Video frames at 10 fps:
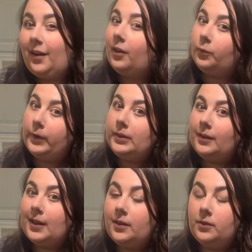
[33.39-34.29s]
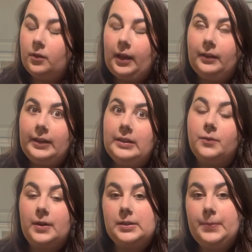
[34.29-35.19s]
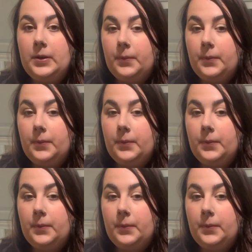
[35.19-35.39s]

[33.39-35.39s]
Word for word: I'll link the I'll link the recipe